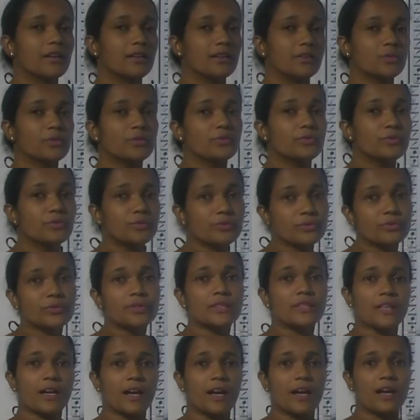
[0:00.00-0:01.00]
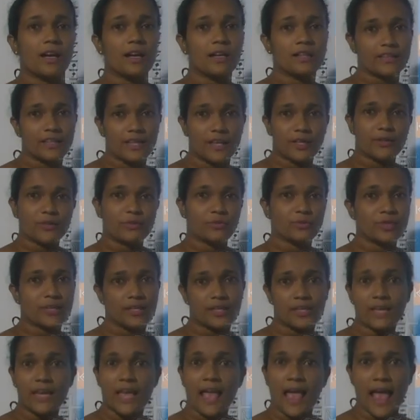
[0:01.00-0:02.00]
to do their
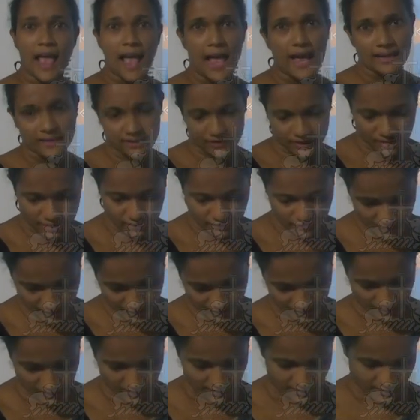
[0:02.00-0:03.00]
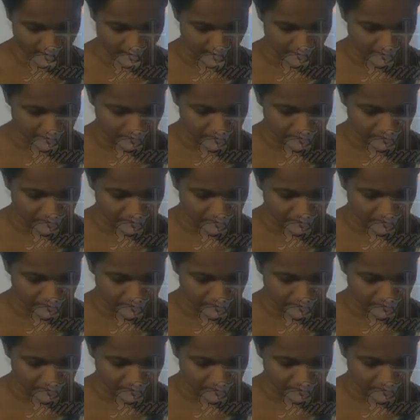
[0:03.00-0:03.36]
day-to-day activities.